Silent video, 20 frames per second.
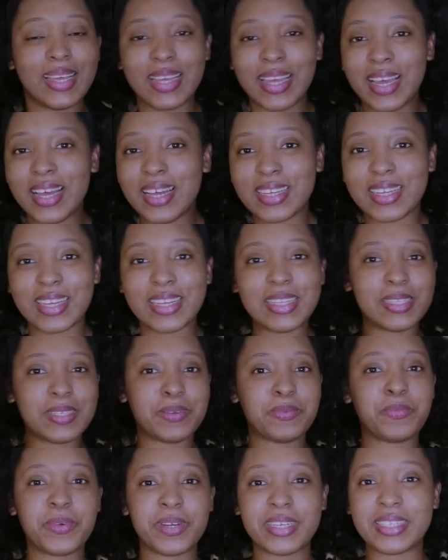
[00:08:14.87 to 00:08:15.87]
Yeah, get
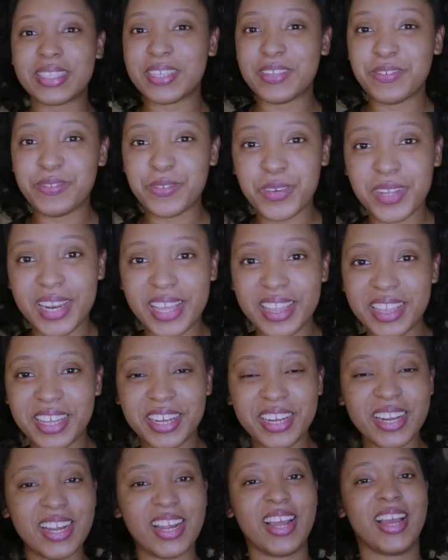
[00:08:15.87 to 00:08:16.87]
some more seafood in
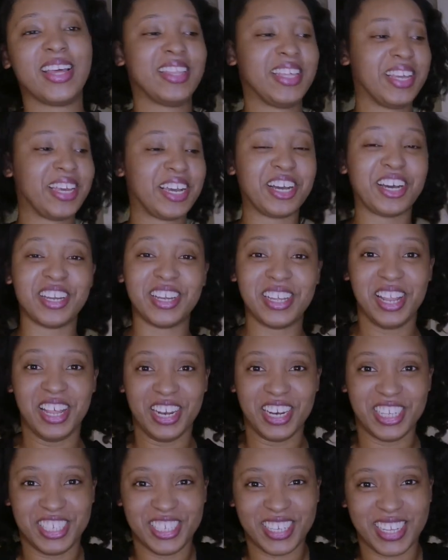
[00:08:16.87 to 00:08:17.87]
there. I think I got a
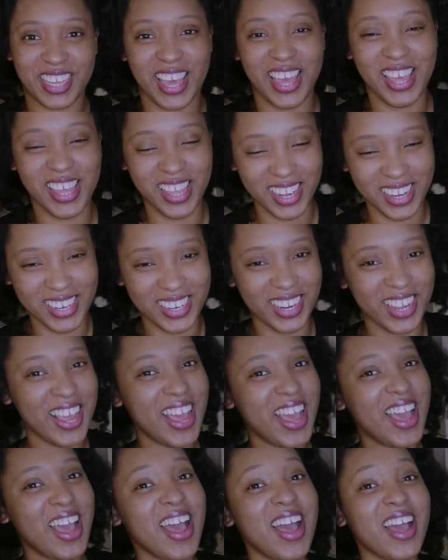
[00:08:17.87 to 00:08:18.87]
lot of chicken.
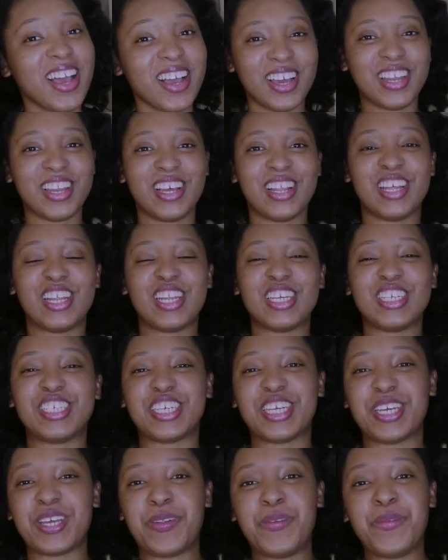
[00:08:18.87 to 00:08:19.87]
I got a lot of
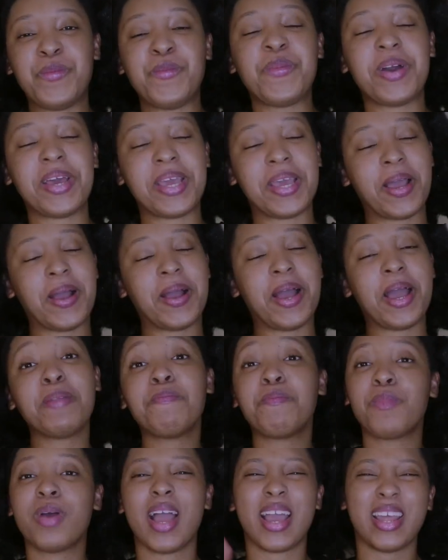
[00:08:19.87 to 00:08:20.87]
chicken, but yeah,
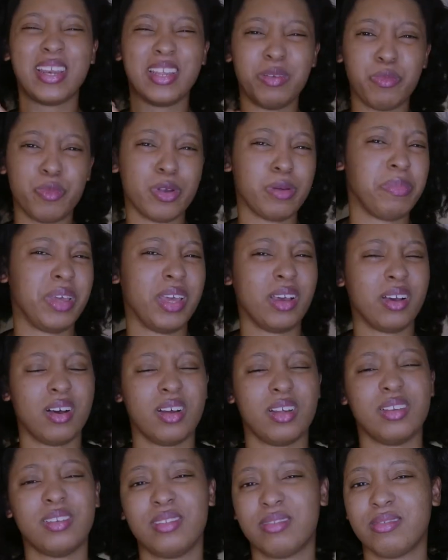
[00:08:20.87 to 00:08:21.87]
I need more
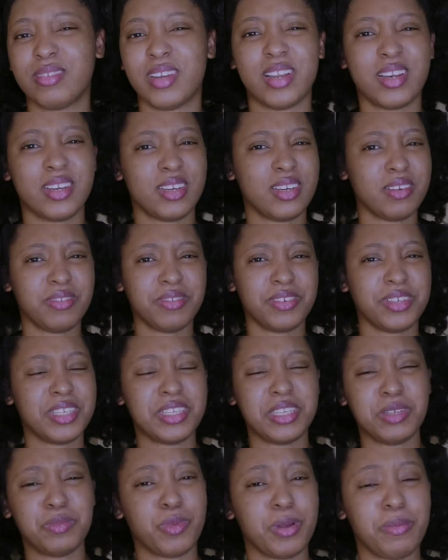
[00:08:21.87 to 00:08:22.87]
bacon.
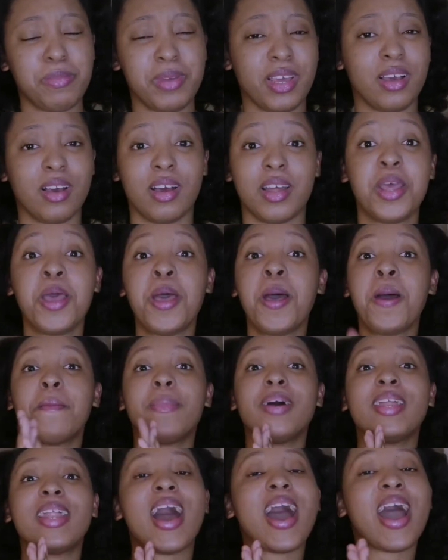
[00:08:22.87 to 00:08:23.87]
Definitely need more bacon.
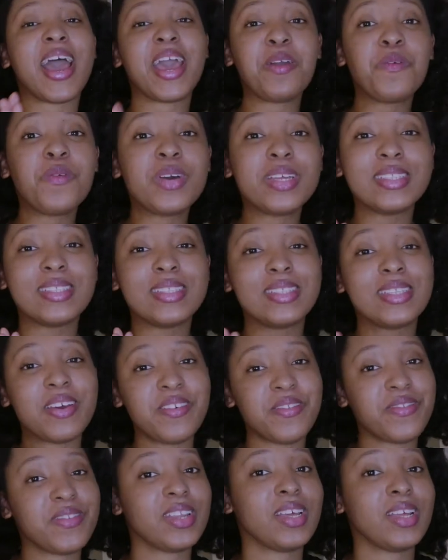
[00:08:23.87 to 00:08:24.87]
But I would
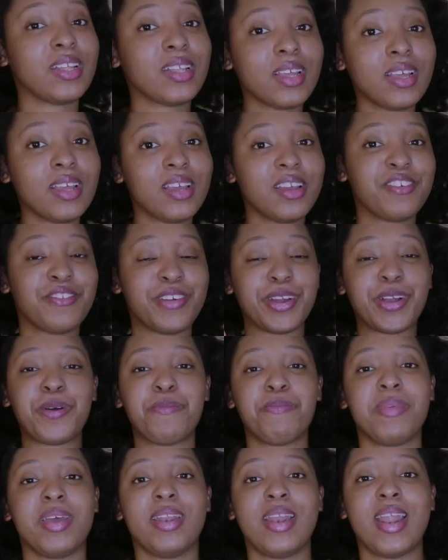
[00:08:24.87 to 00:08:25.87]
definitely
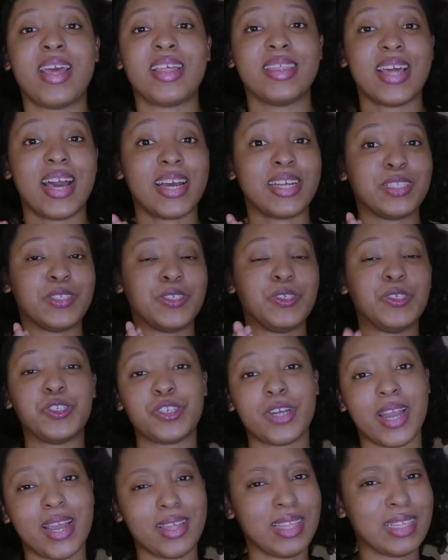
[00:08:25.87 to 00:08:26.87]
recommend that you
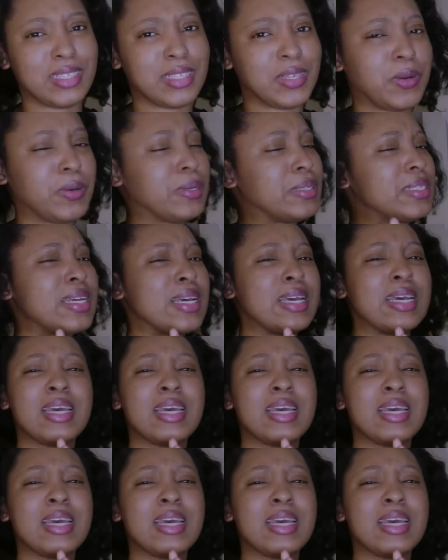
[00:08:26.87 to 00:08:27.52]
try this out.